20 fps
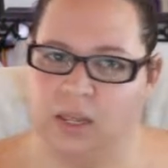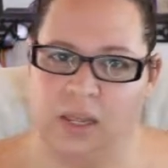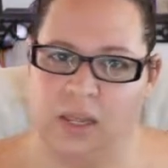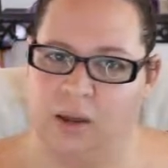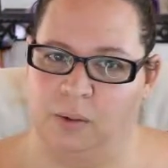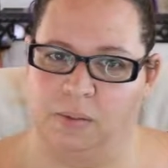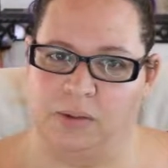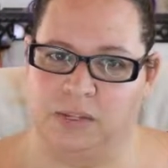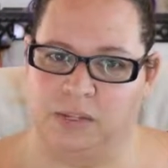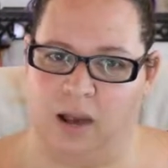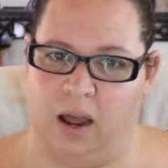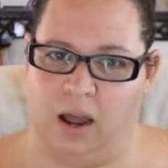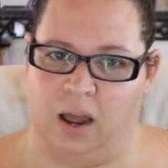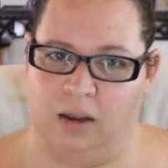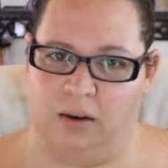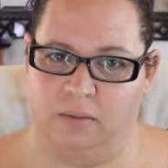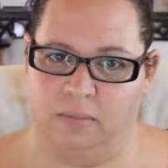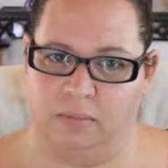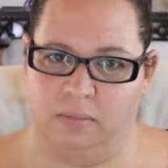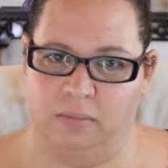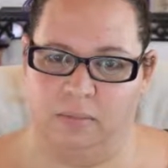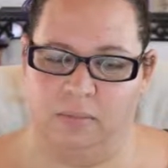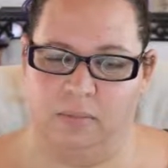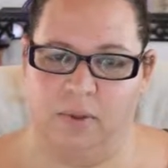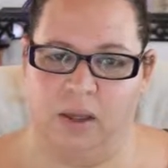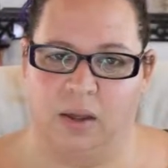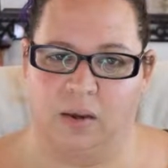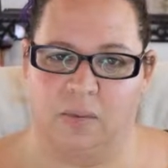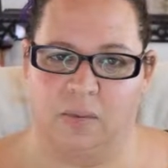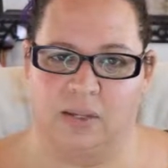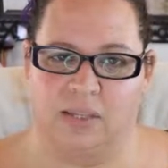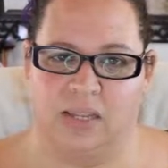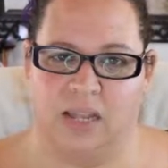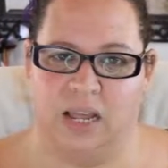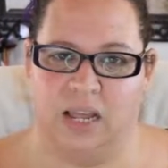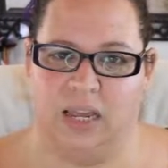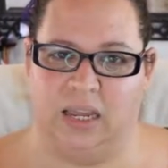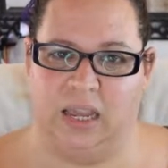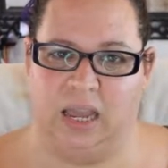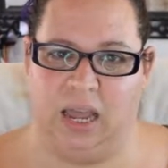It was not. It was
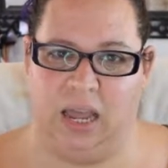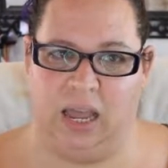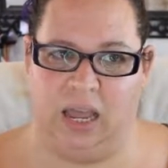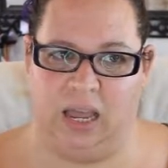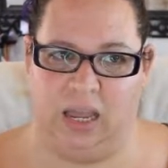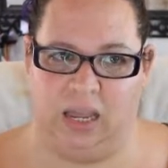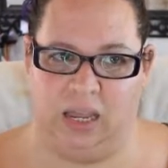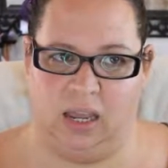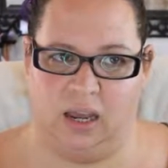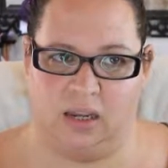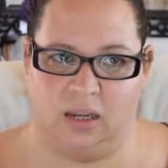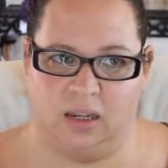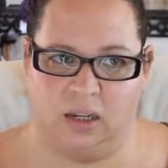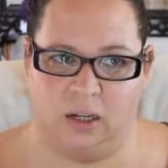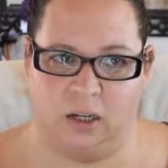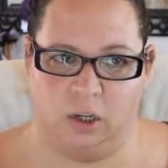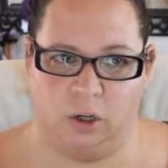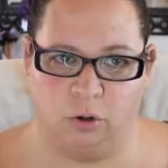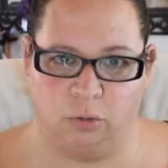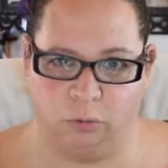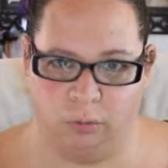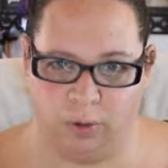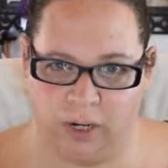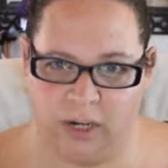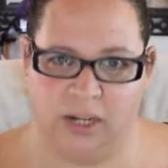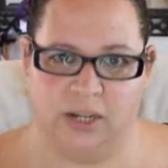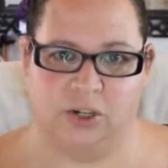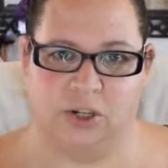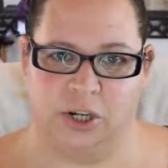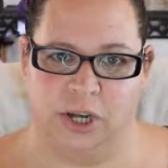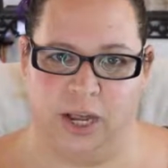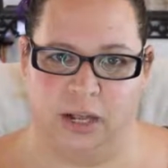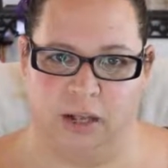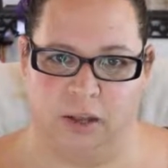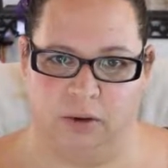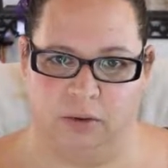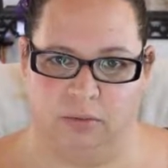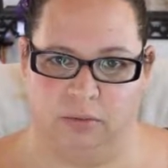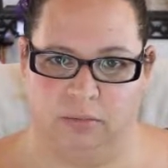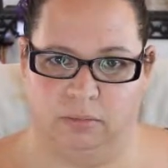like a greenish
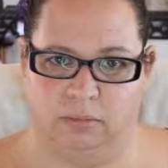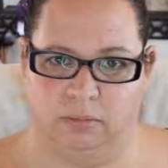yellow.